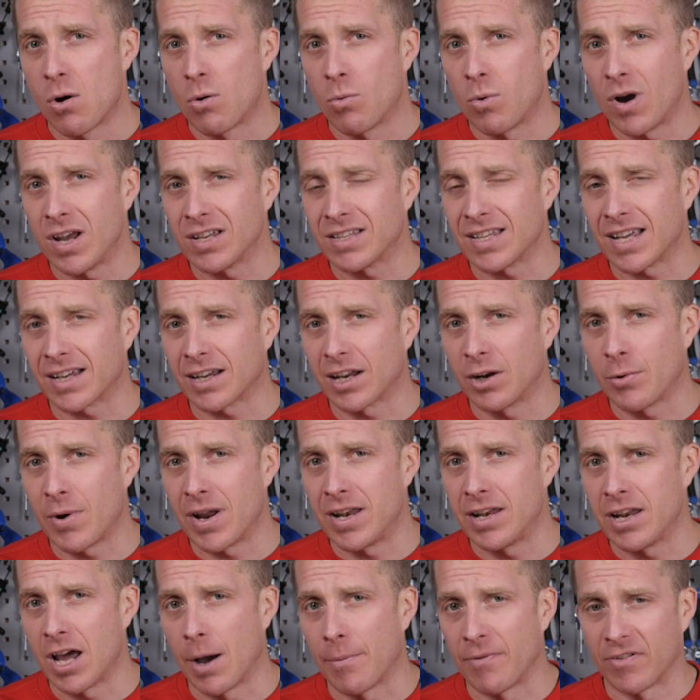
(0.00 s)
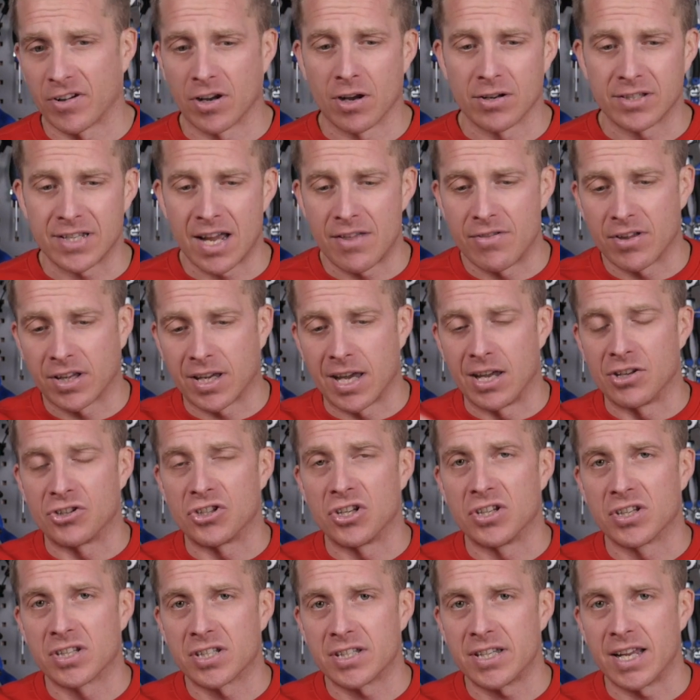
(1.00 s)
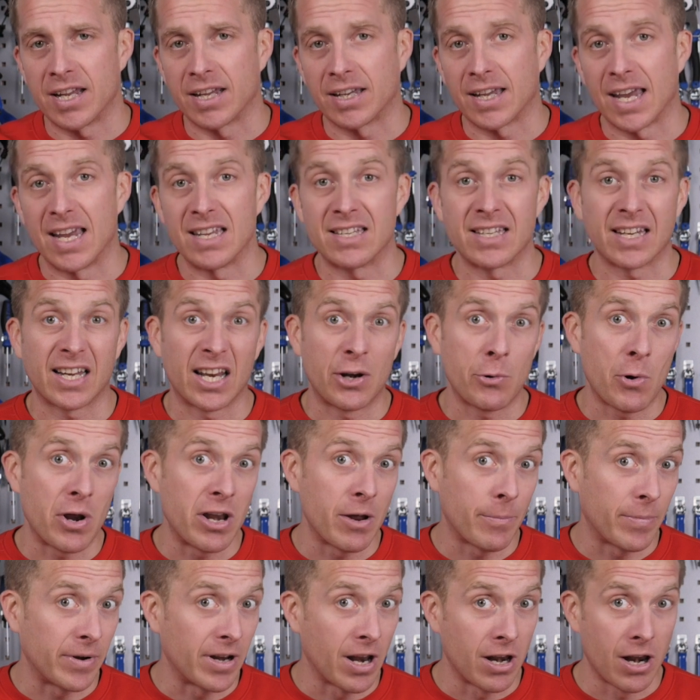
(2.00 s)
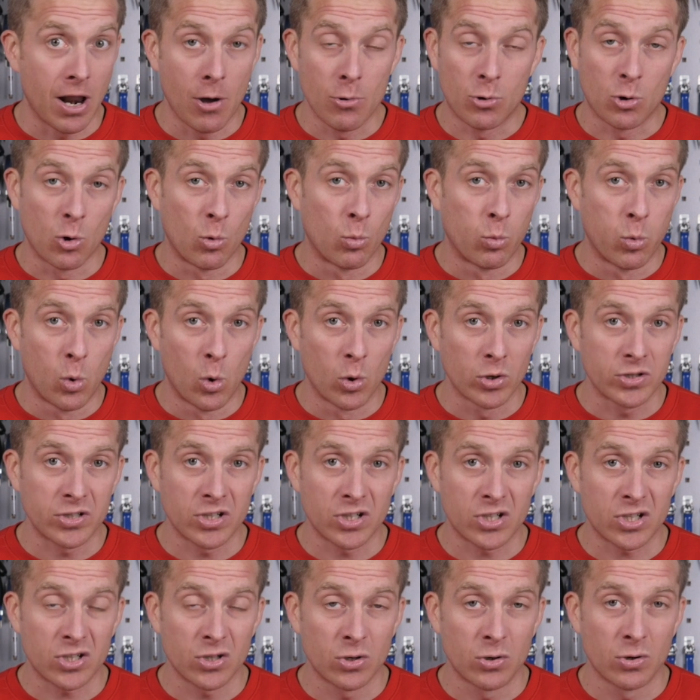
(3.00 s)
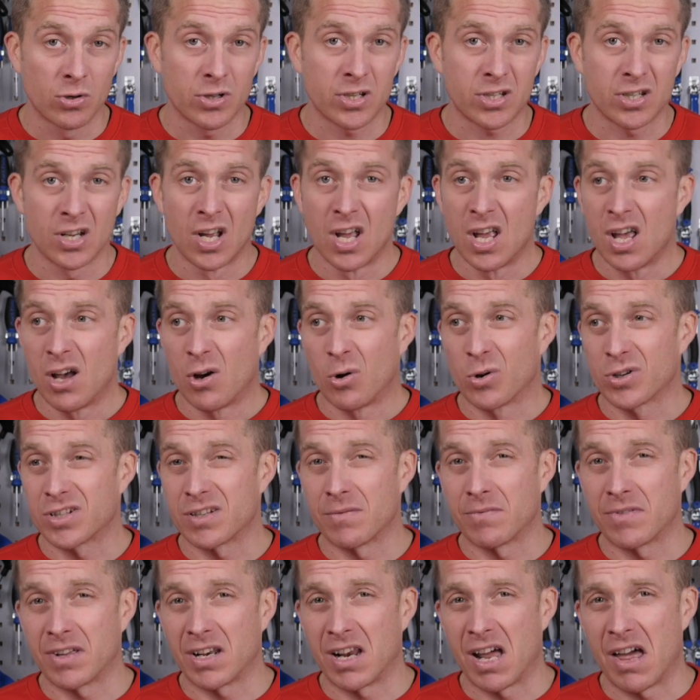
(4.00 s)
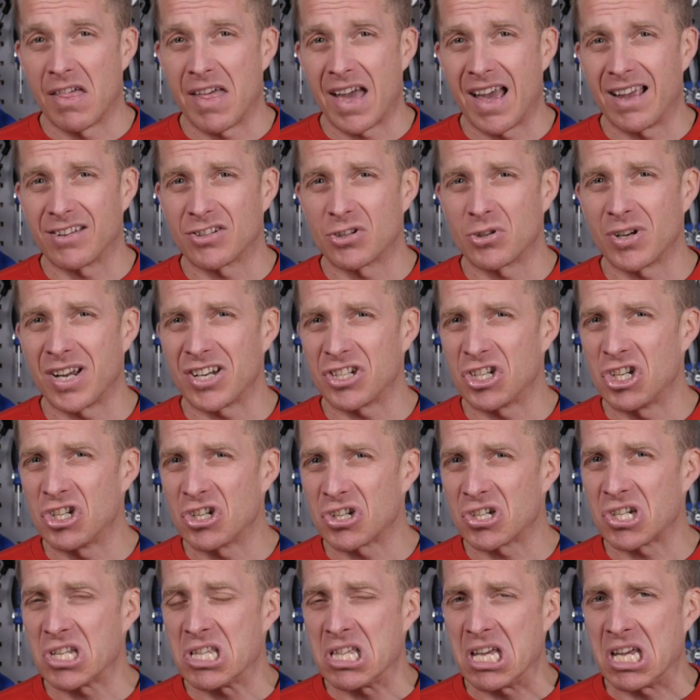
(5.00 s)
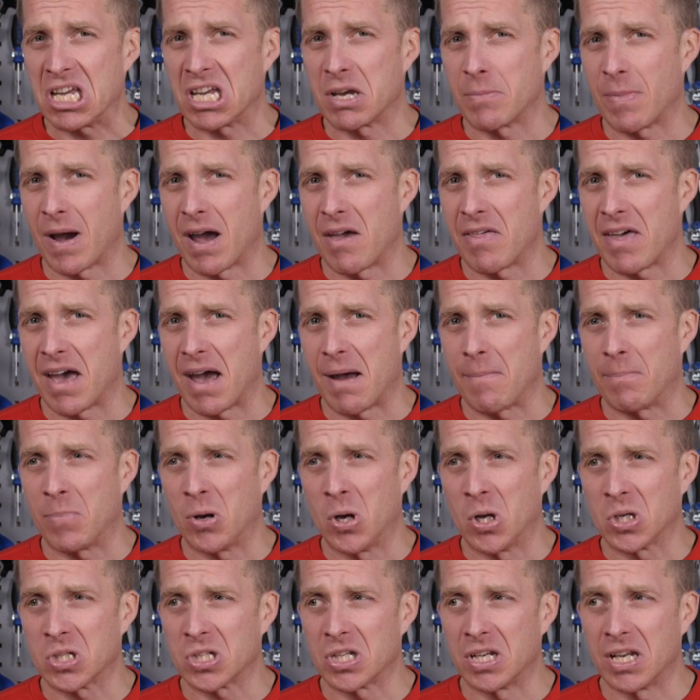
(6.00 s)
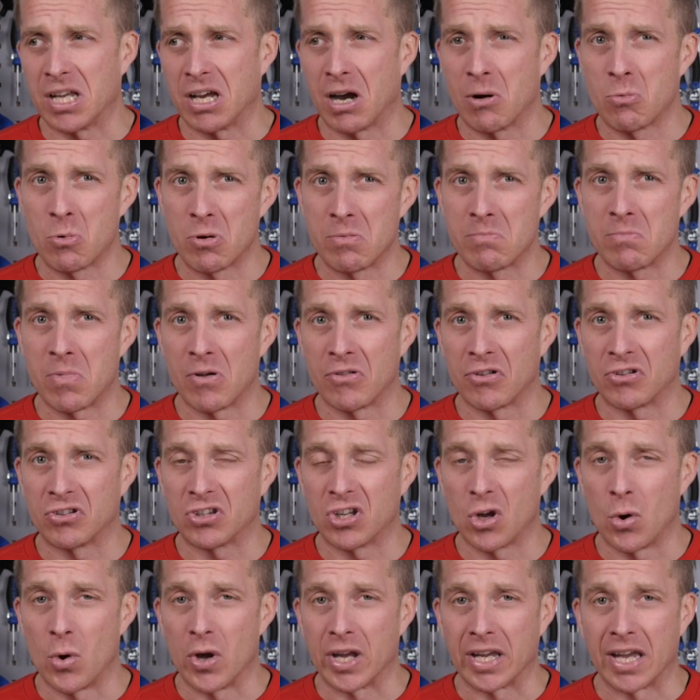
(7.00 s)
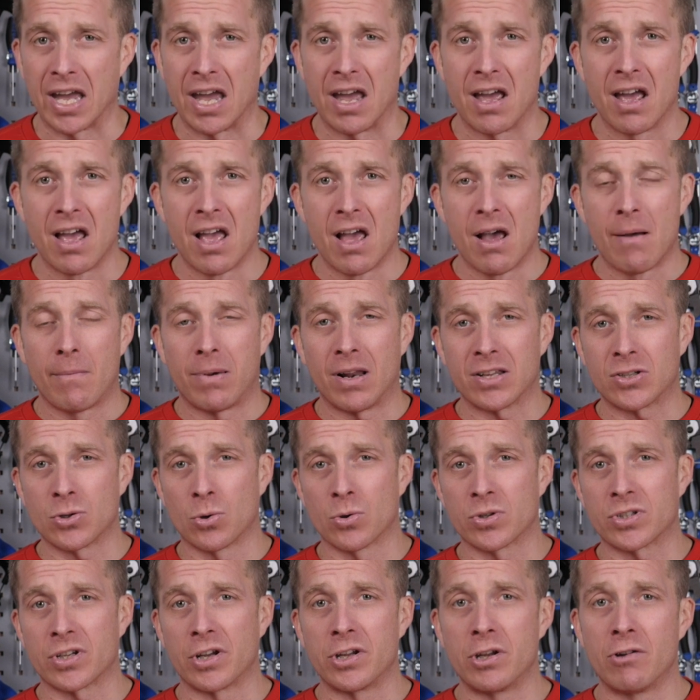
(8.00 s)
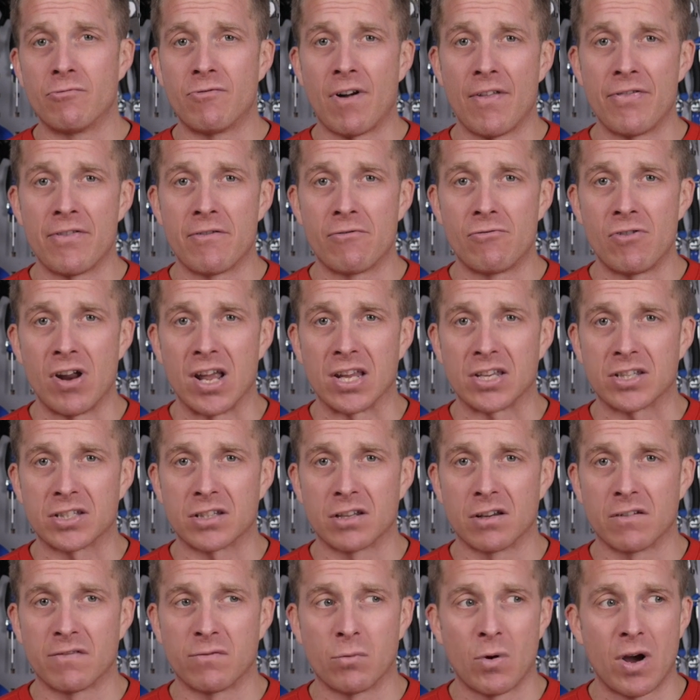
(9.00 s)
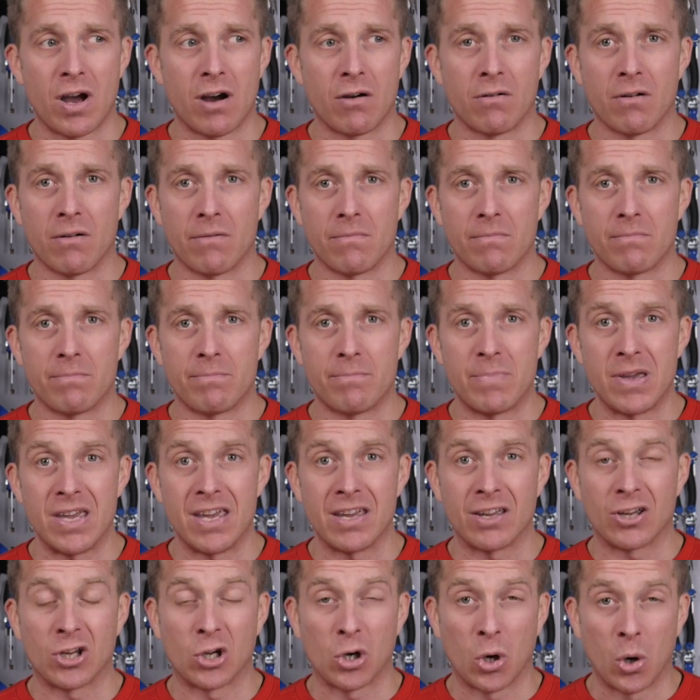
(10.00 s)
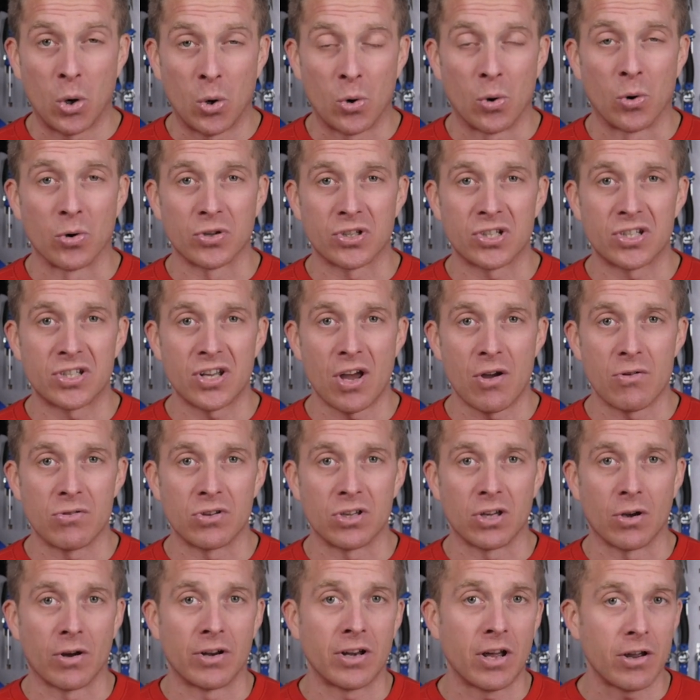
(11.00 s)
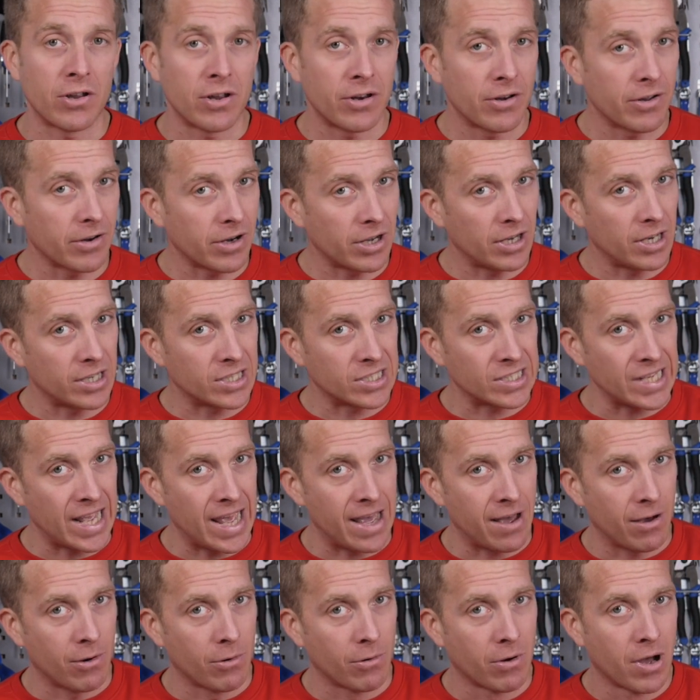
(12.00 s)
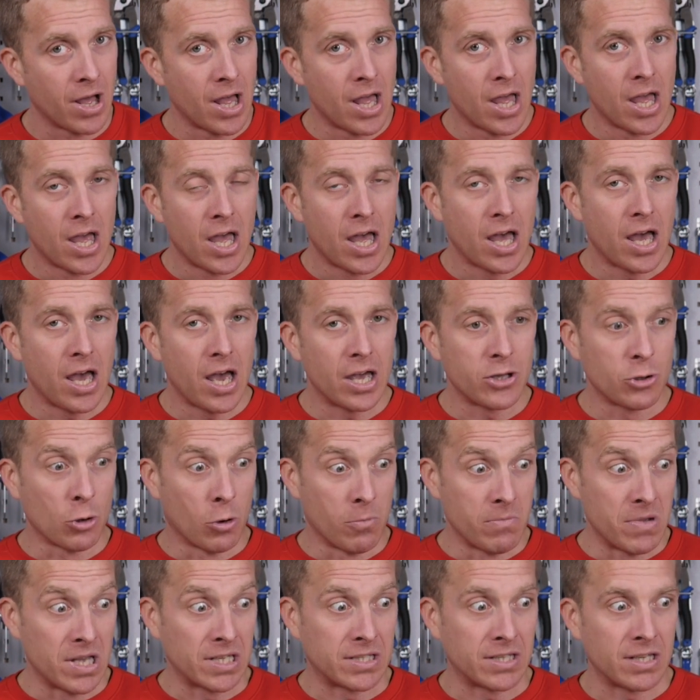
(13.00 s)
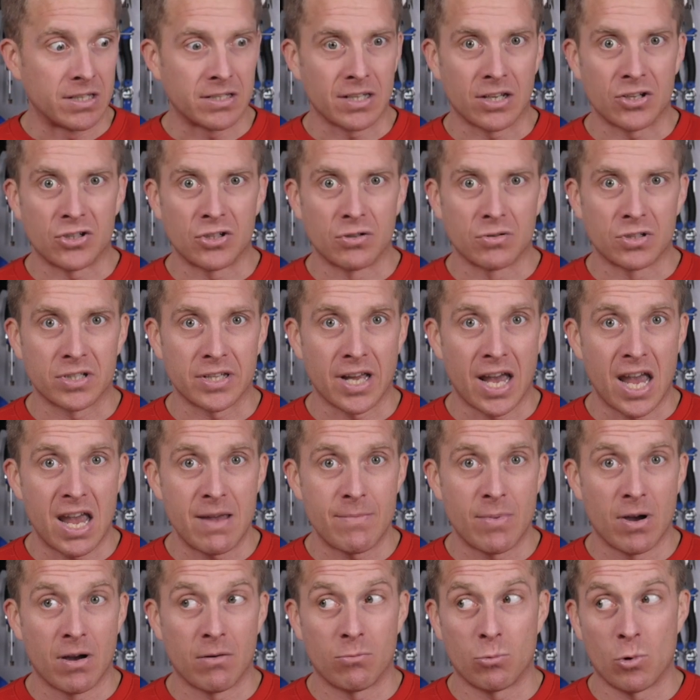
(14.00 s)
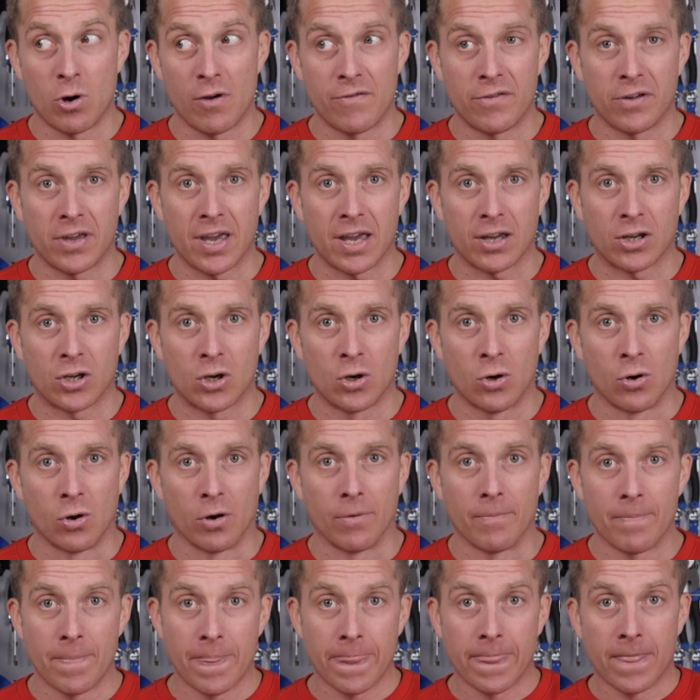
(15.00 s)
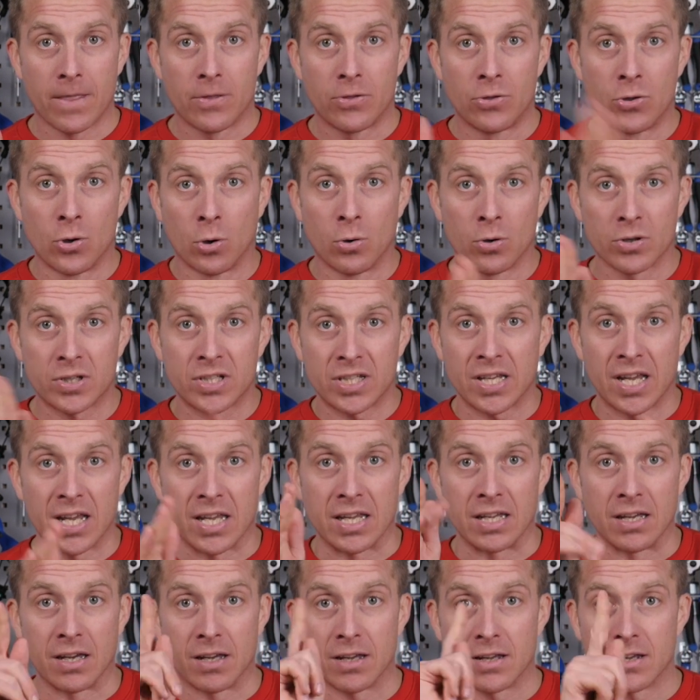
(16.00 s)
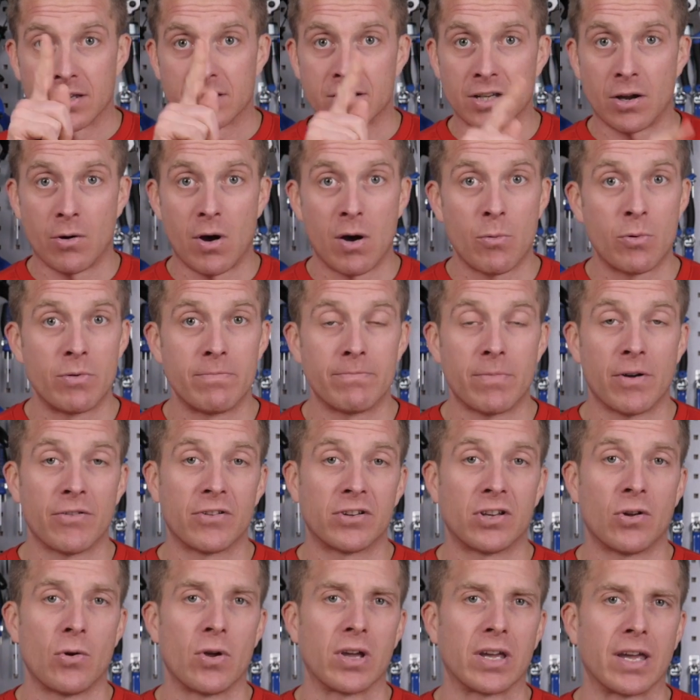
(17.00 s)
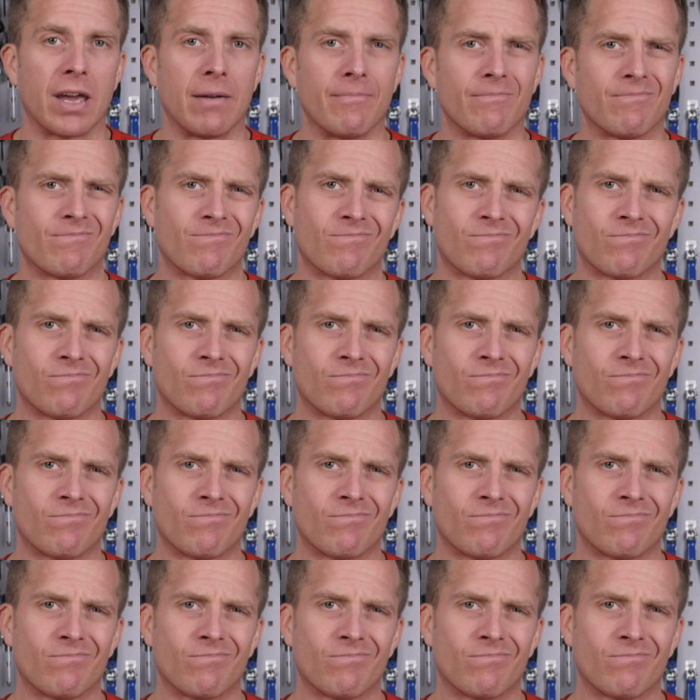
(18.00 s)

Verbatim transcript: where's that going to end up? It goes down the kitchen sink. Is it going to end up in a local water source or something like that? So actually just think about that. Personally, I wouldn't bother doing it. Plus also you run the risk of, well, being caught, don't you? I know you're not going to tell uh, your missus, as you say, but what if you get caught? Naughty. So I wouldn't bother doing it.